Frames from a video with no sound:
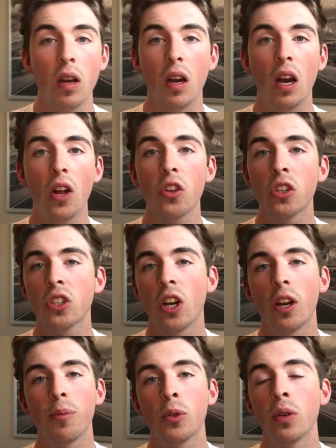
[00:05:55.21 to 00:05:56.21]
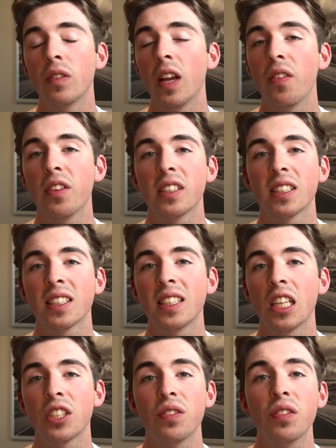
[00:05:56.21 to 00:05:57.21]
Other startups who have done this
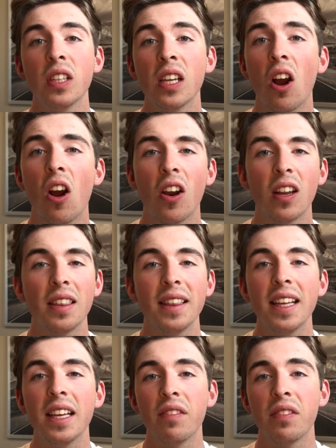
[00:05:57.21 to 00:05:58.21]
successfully are Lyft,